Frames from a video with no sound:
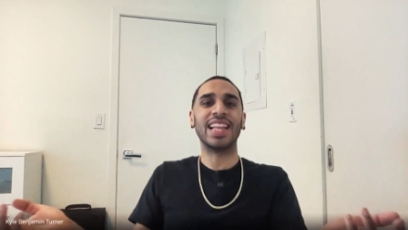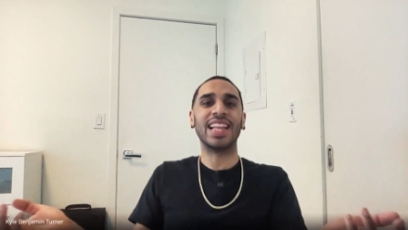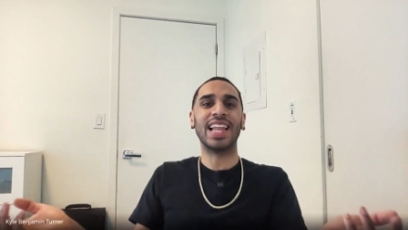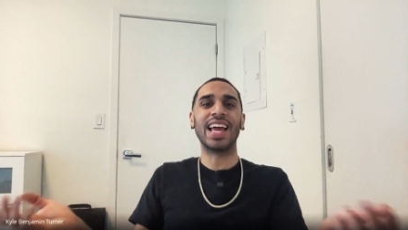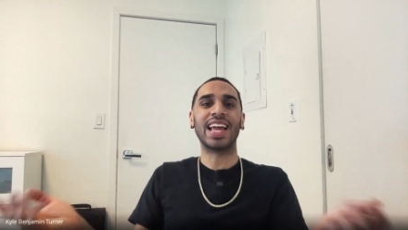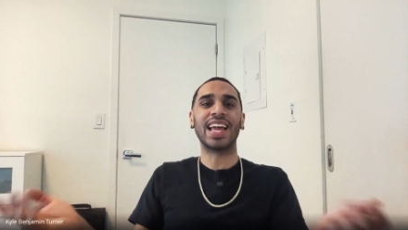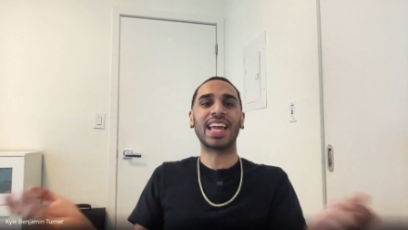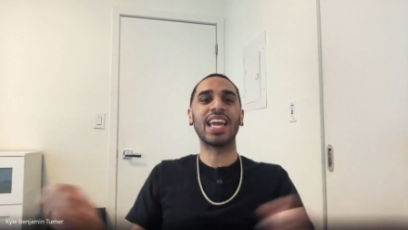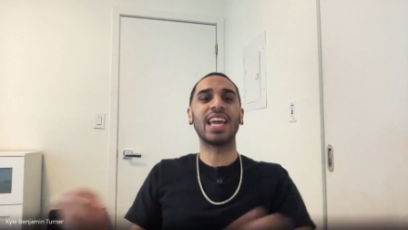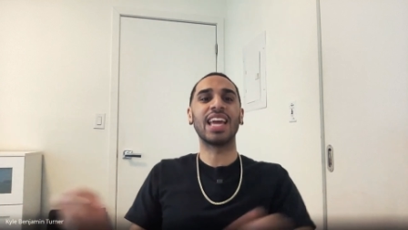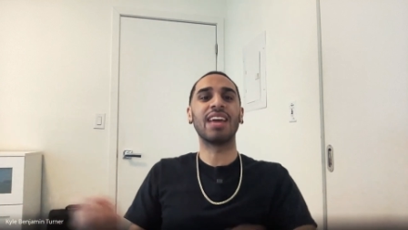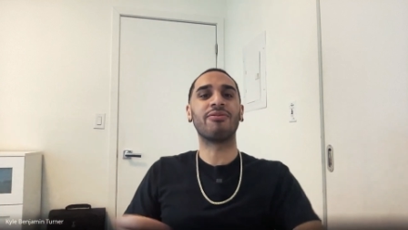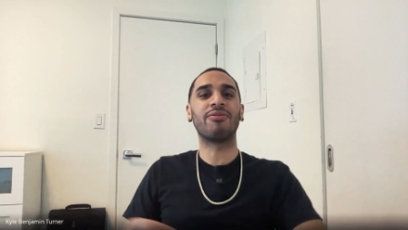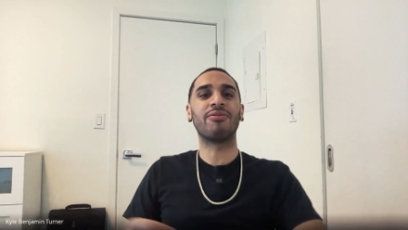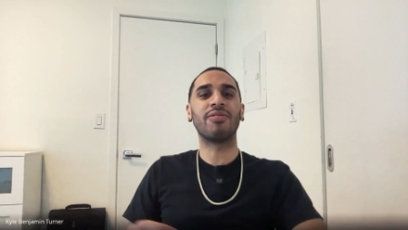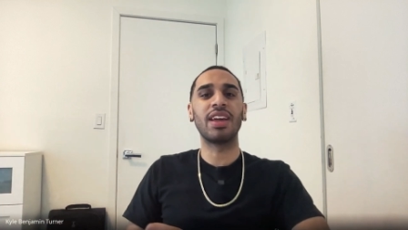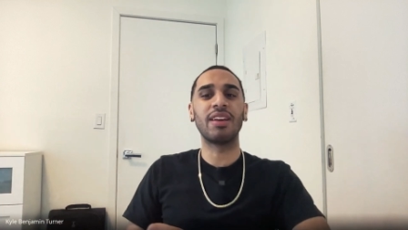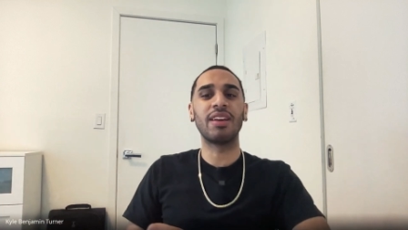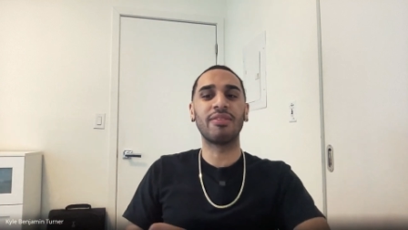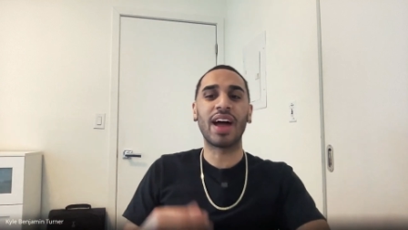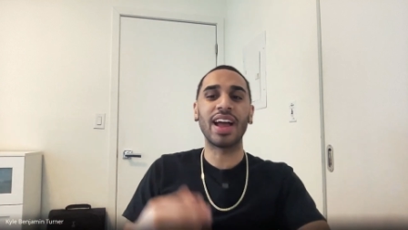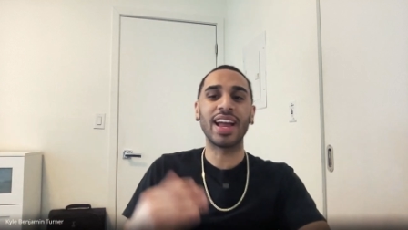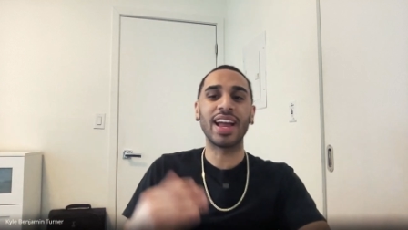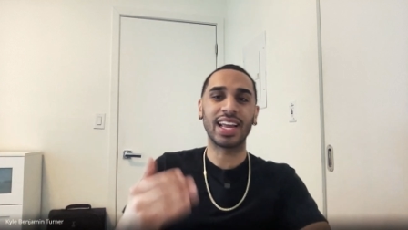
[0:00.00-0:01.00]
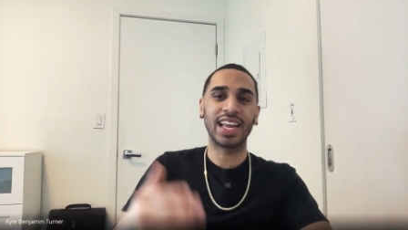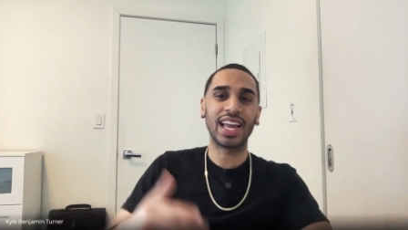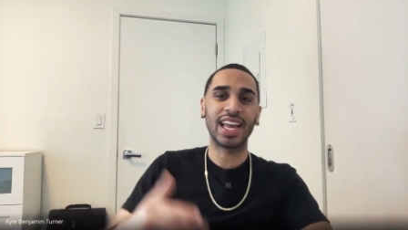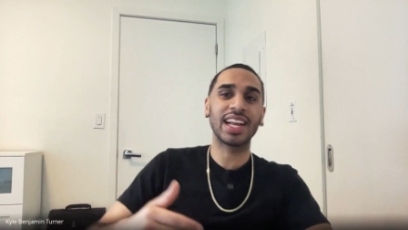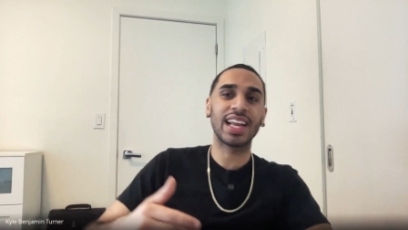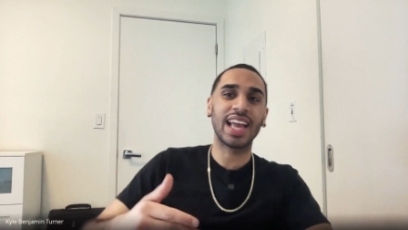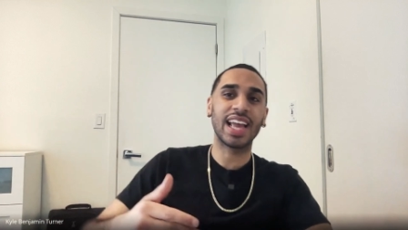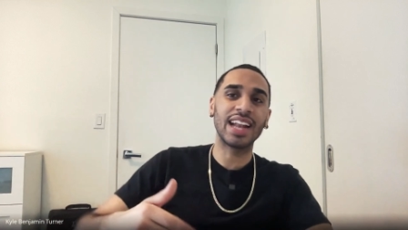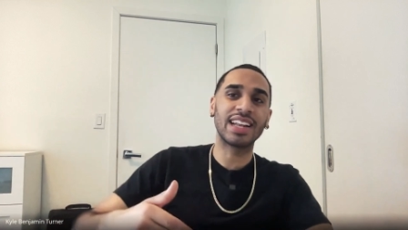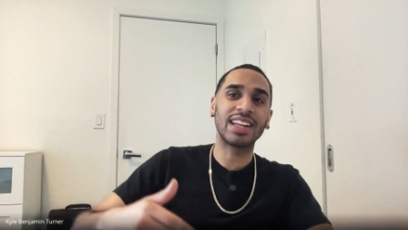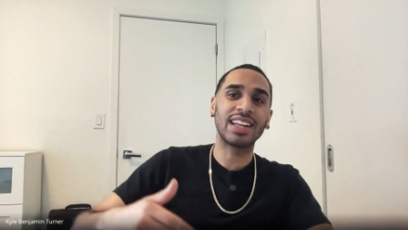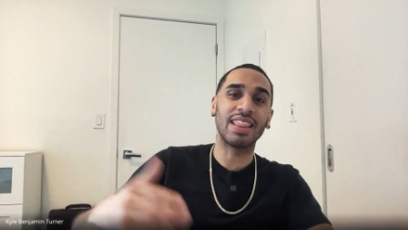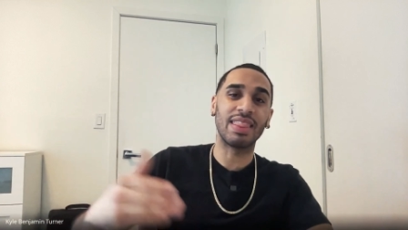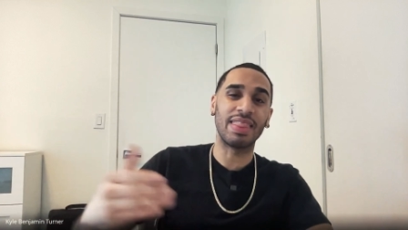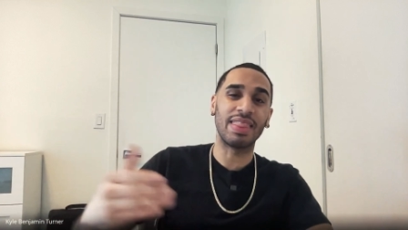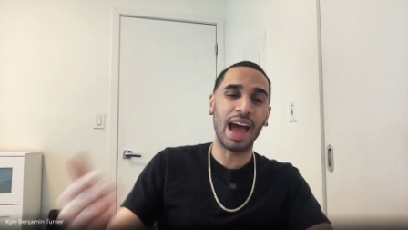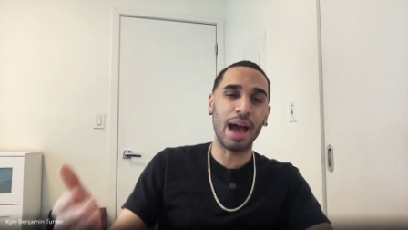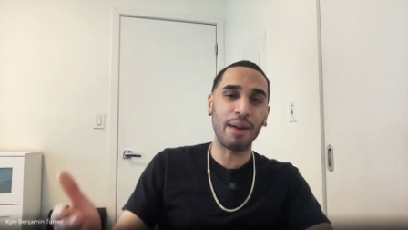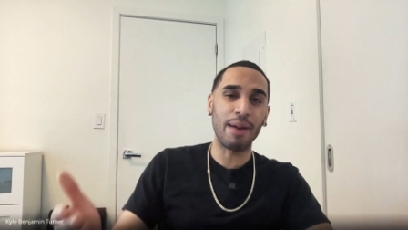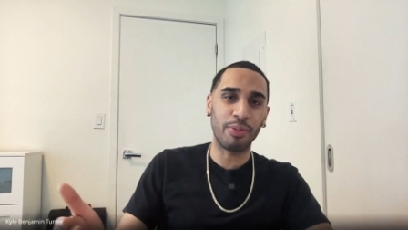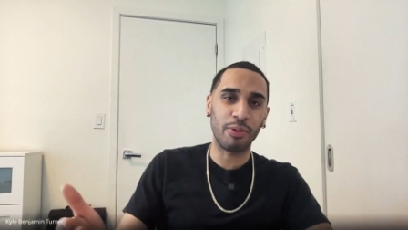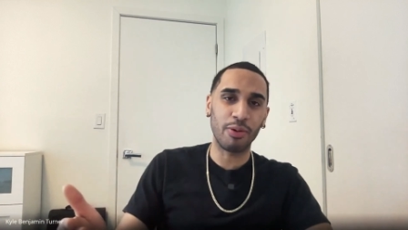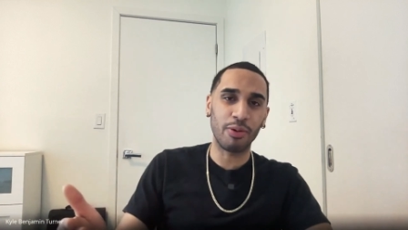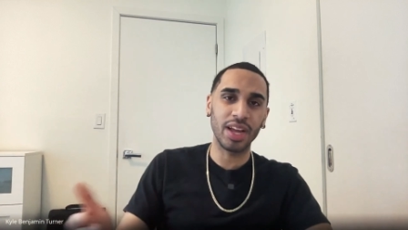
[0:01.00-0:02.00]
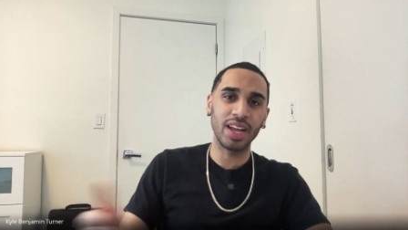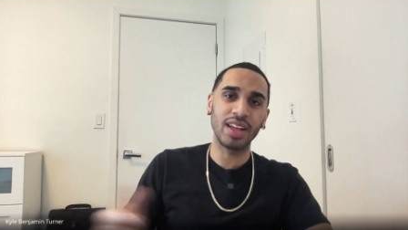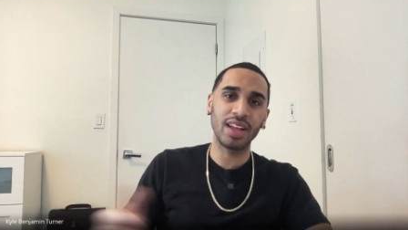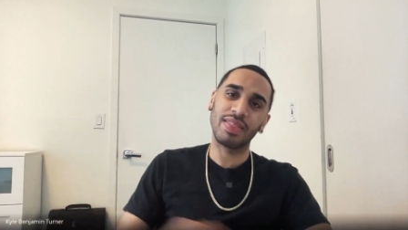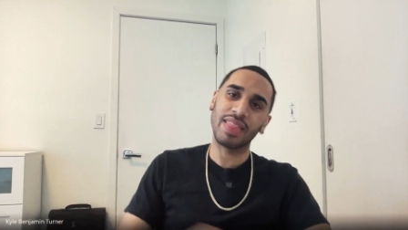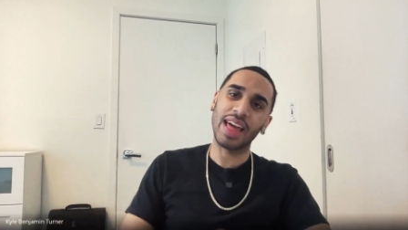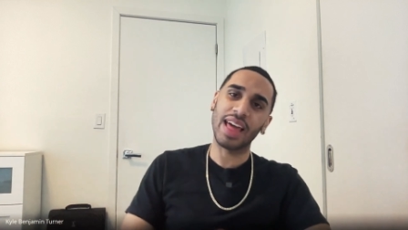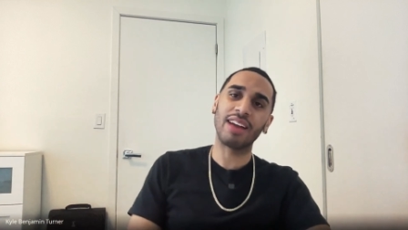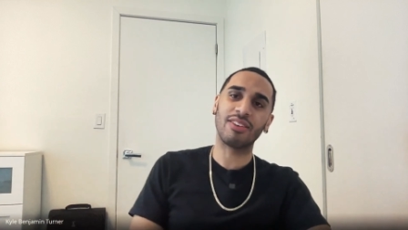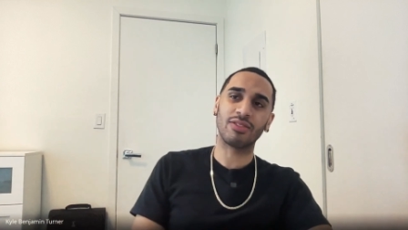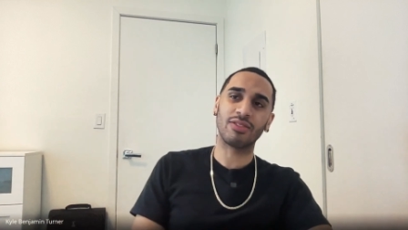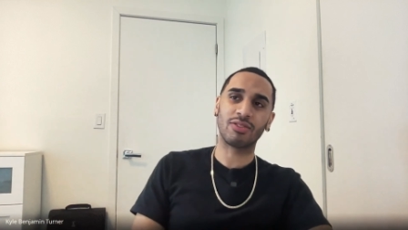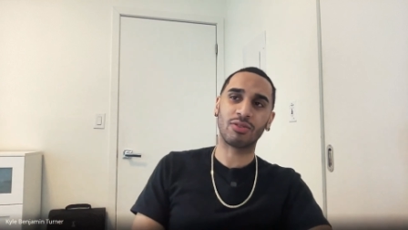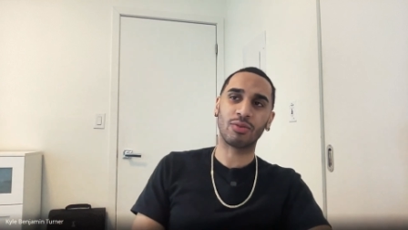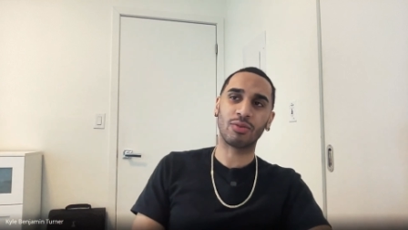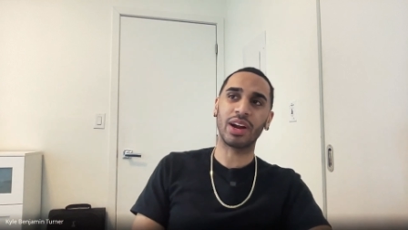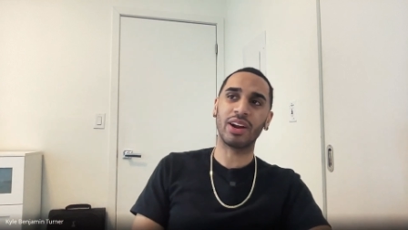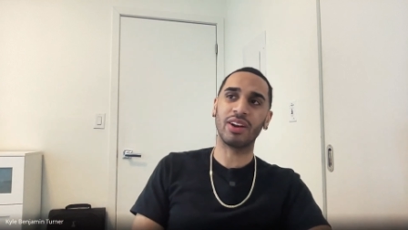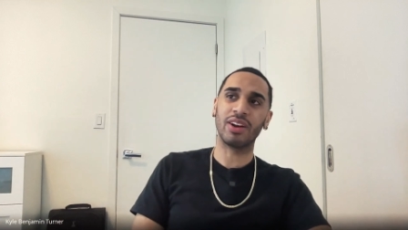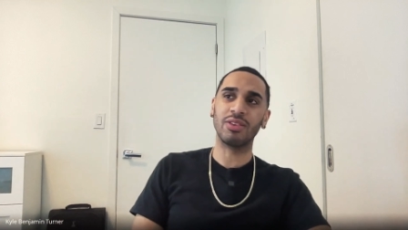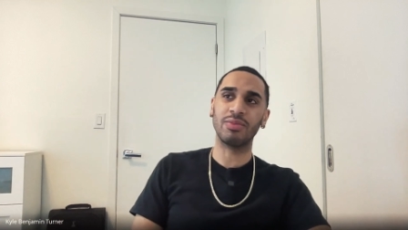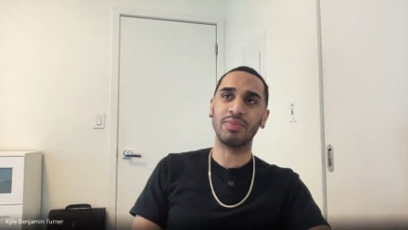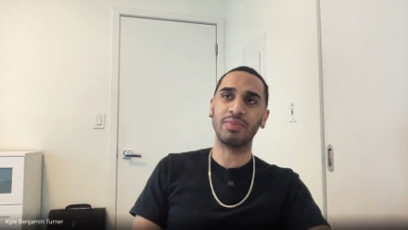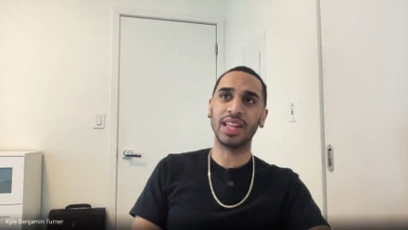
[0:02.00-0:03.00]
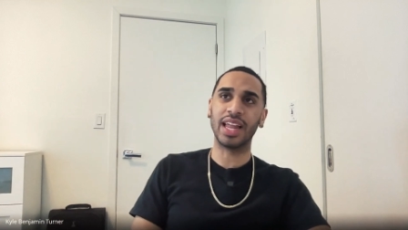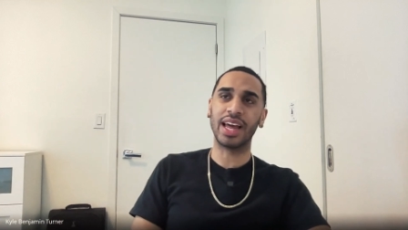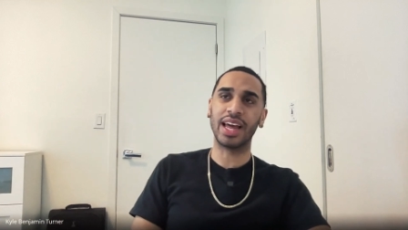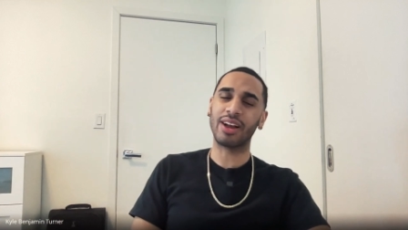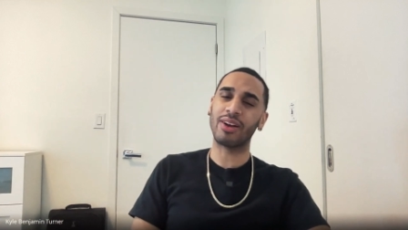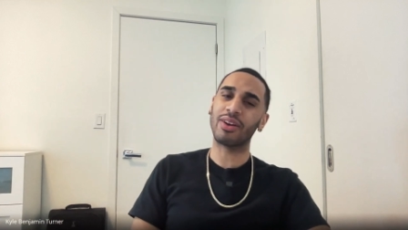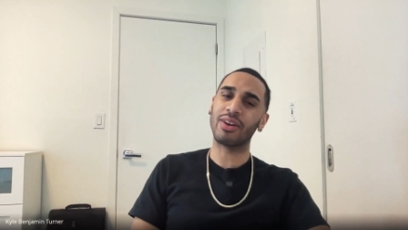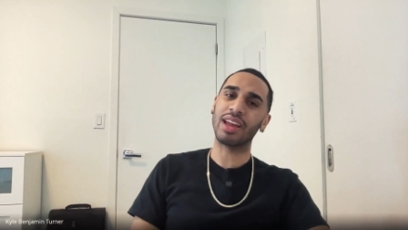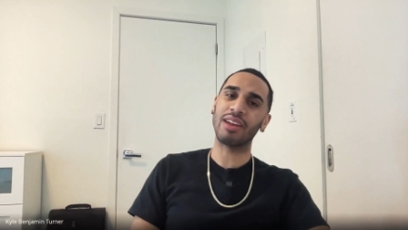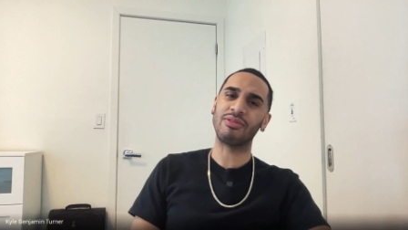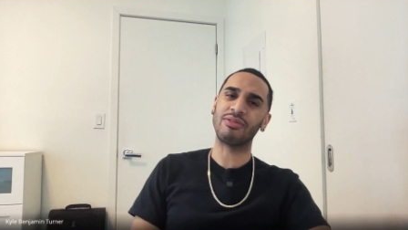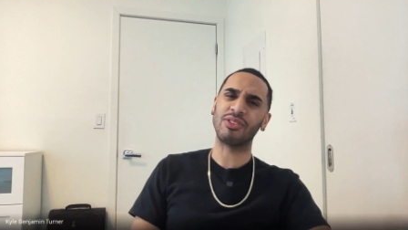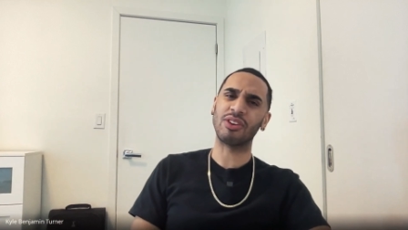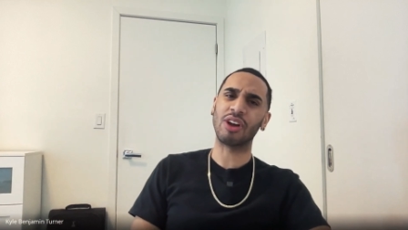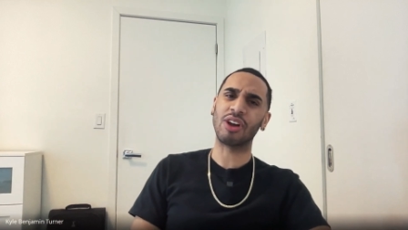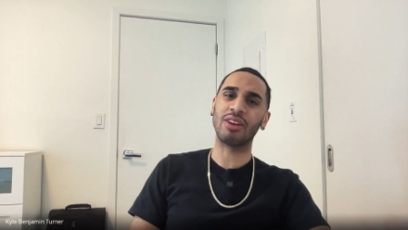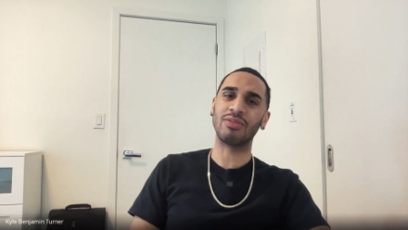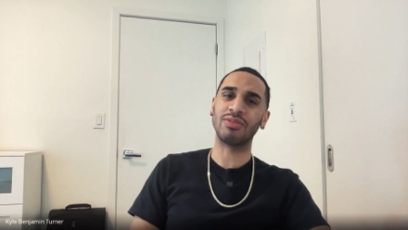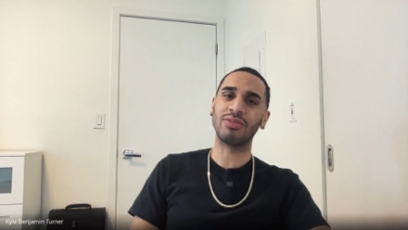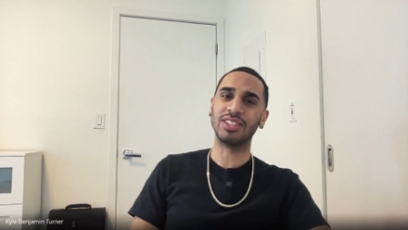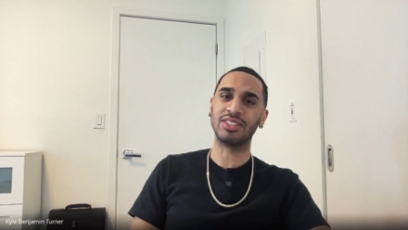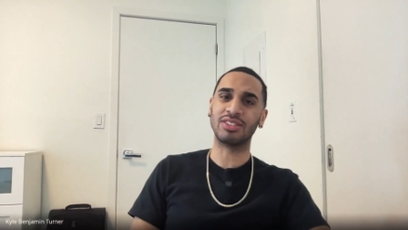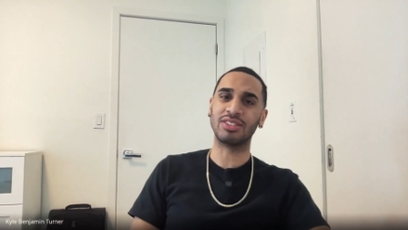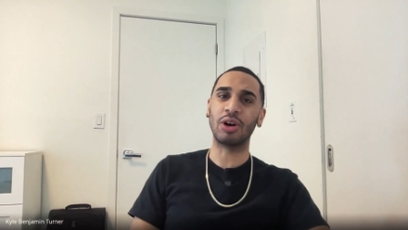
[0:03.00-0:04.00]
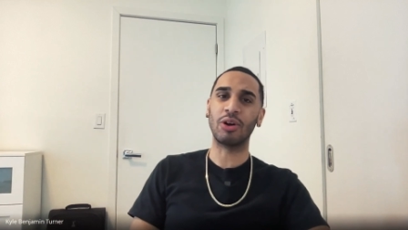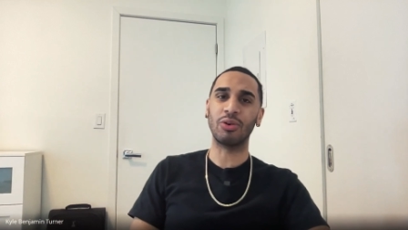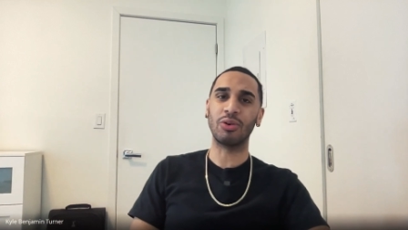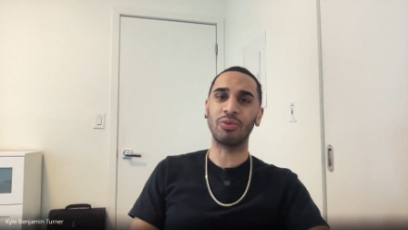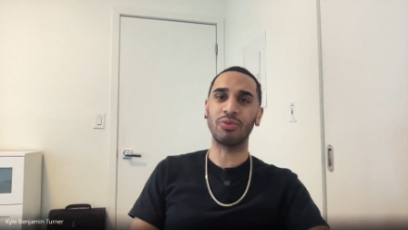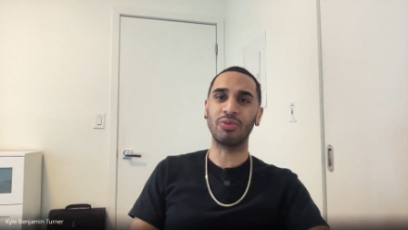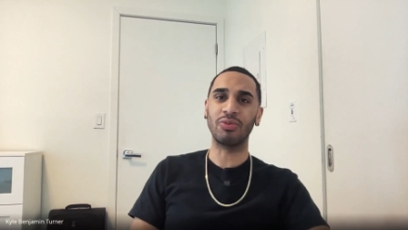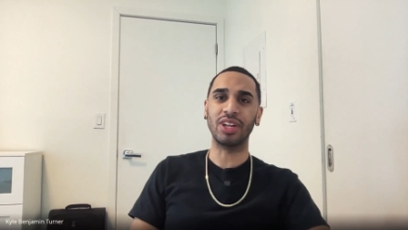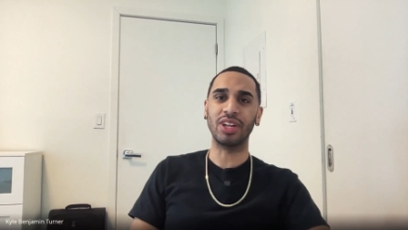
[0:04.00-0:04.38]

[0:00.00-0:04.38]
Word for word: Like if I could get to that point, that's where it would be like, okay, photographers don't